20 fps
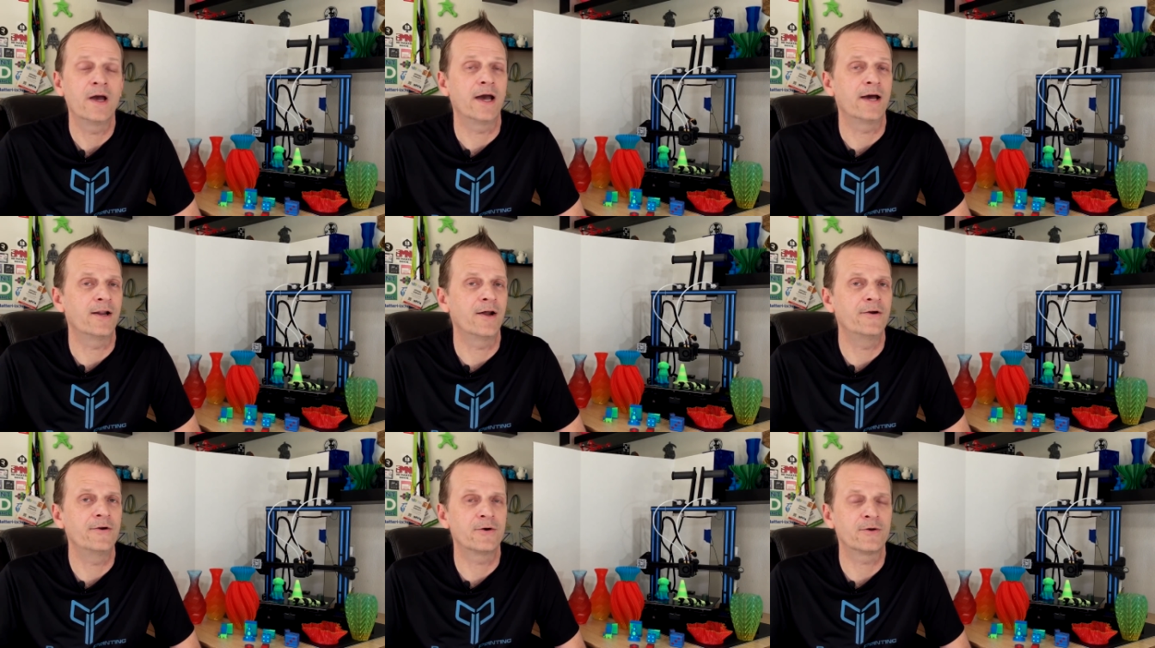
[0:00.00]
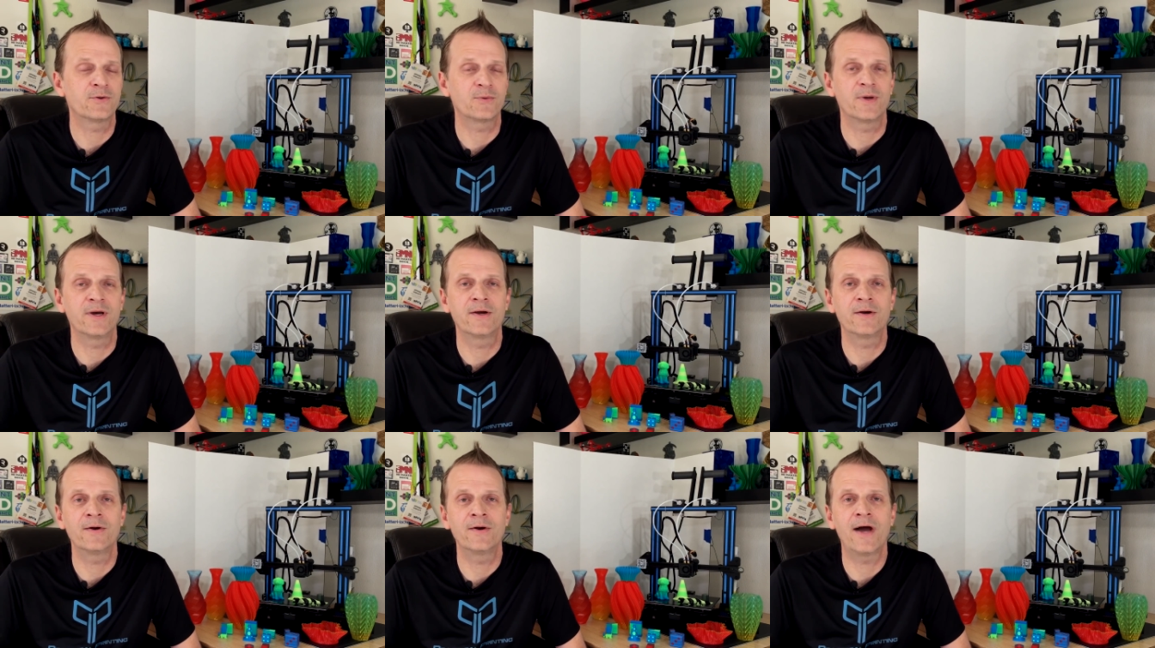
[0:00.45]
At under
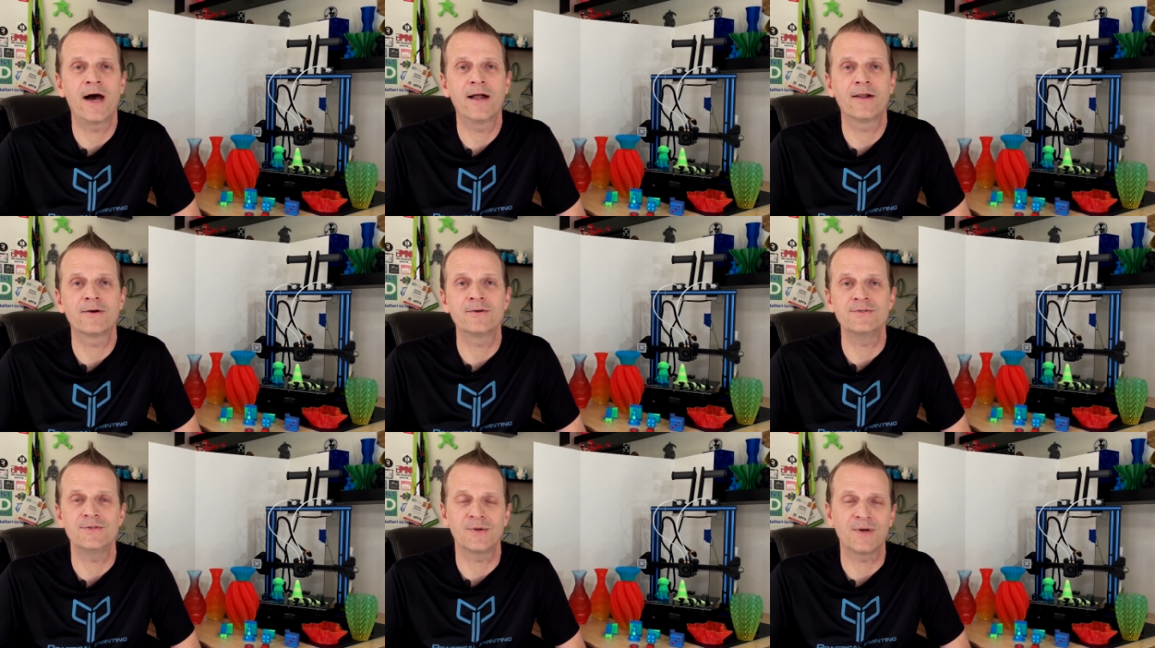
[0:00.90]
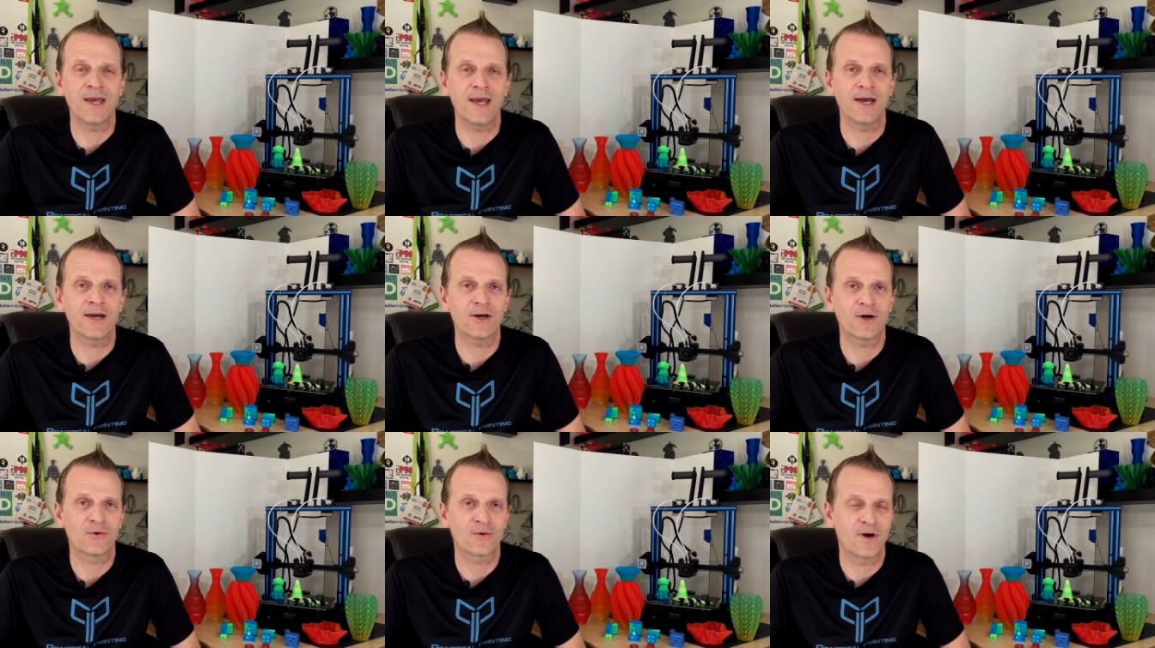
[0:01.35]
$300, you
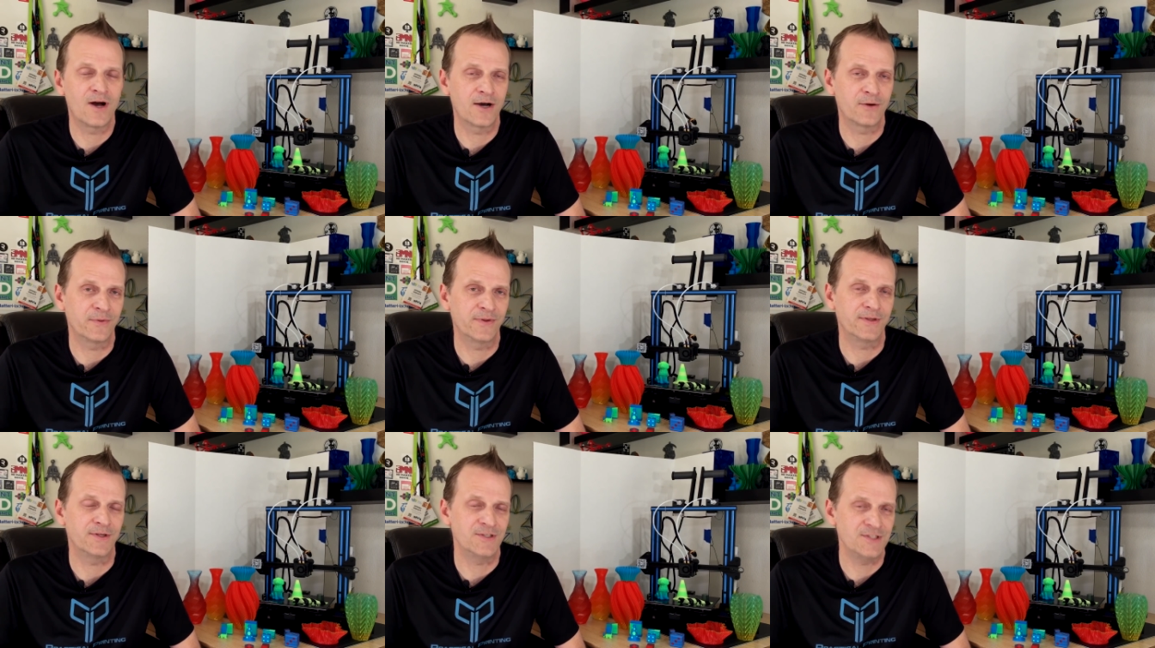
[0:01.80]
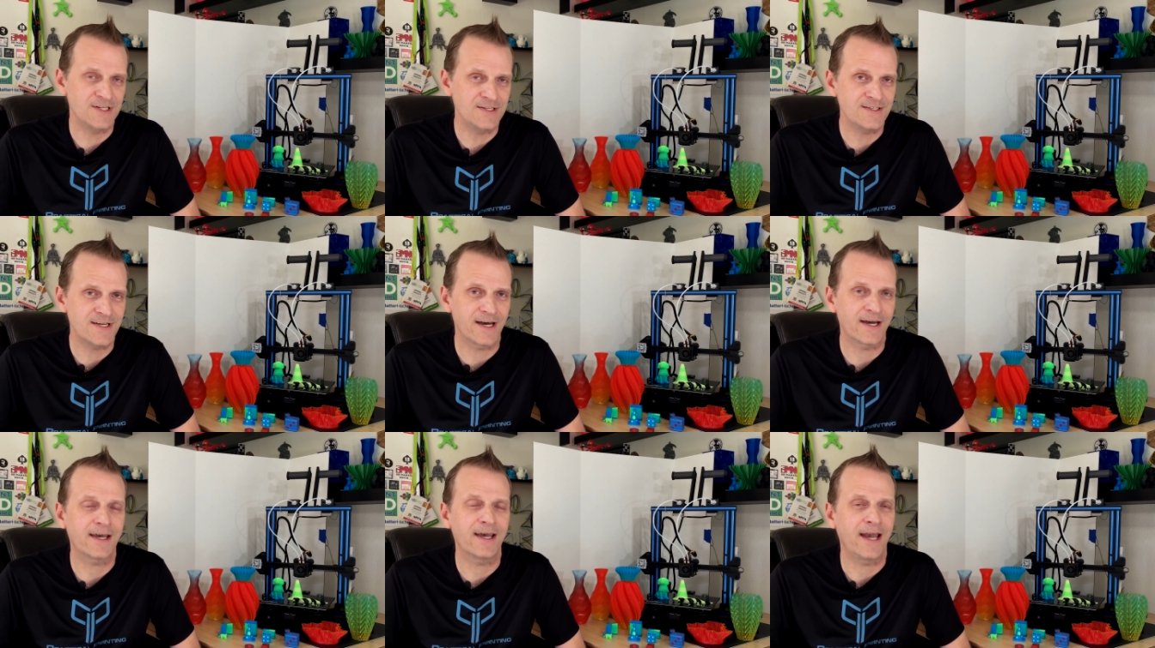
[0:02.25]
can't go wrong with the
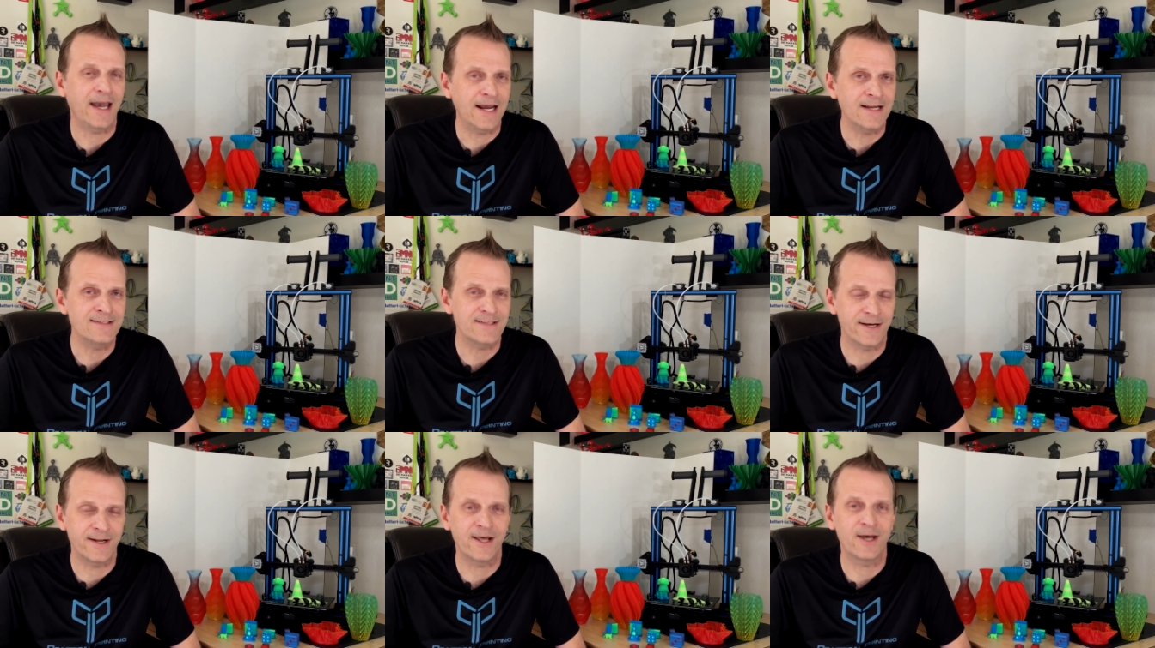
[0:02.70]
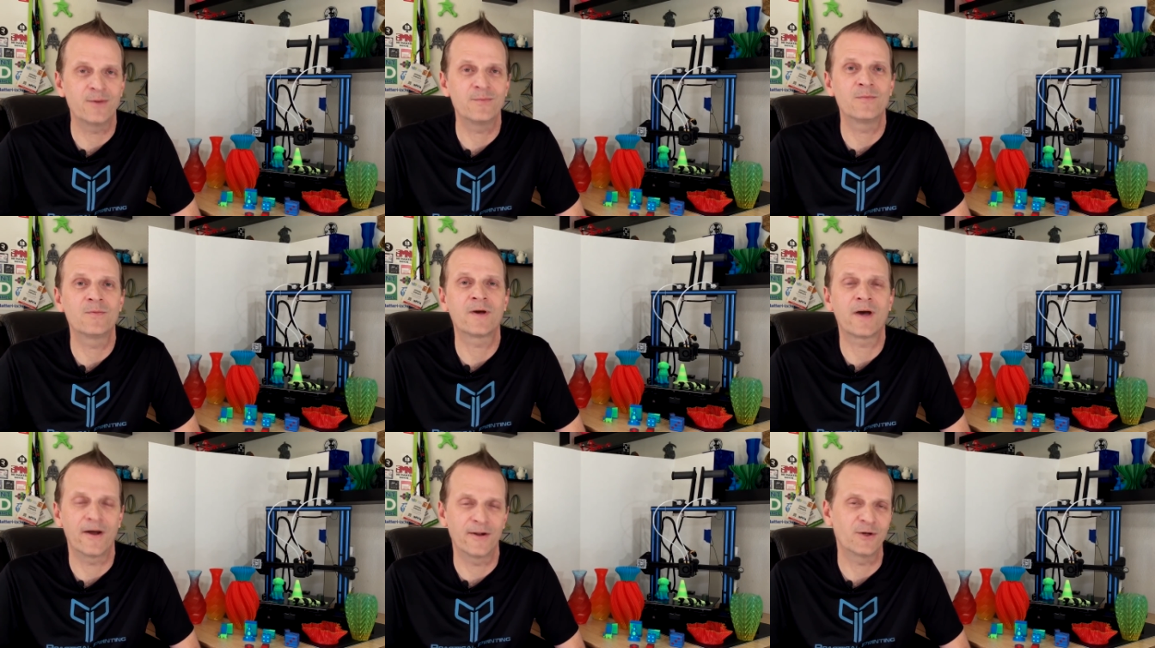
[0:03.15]
Geeetech
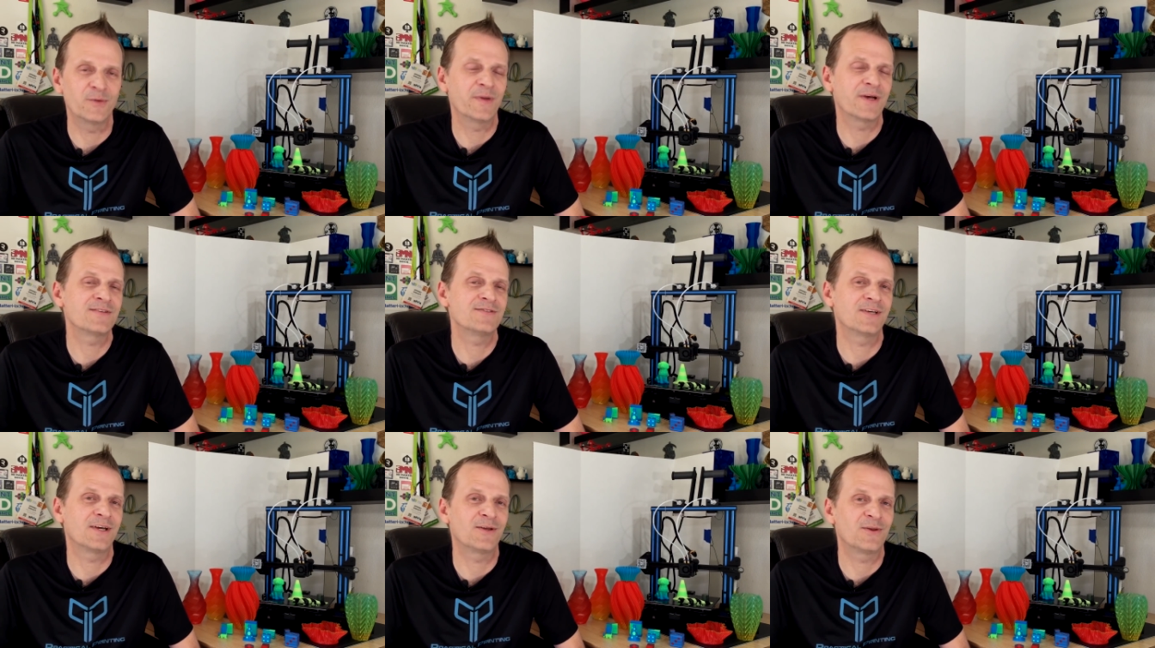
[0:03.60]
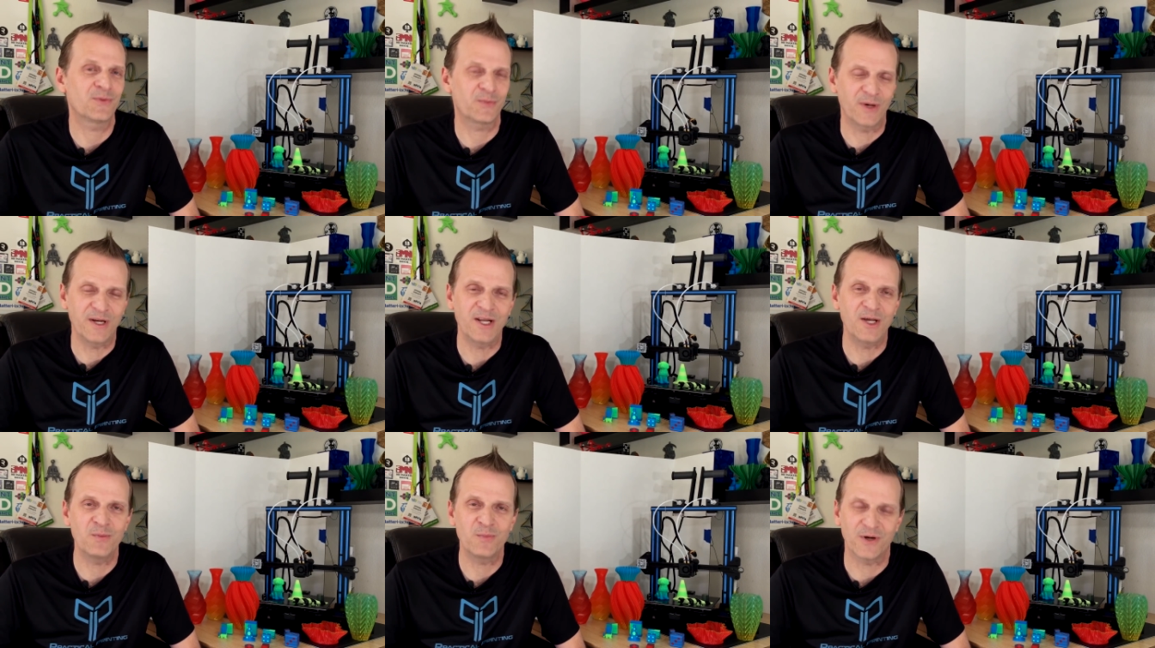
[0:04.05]
A10M Color Mixing
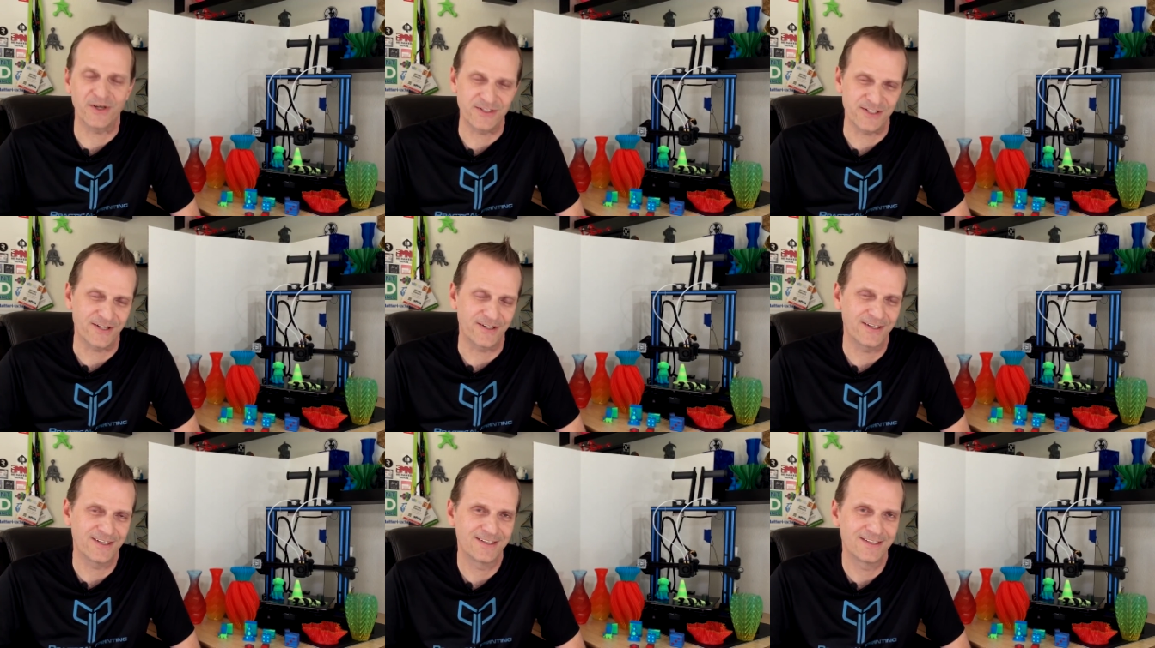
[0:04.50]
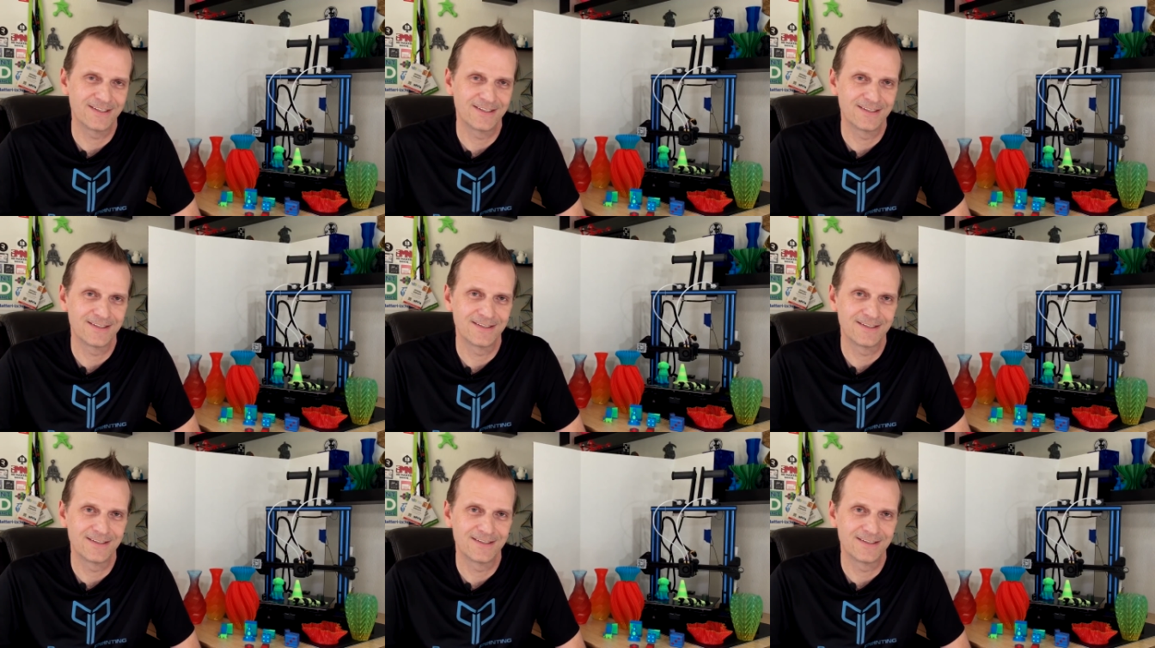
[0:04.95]
3D Printer.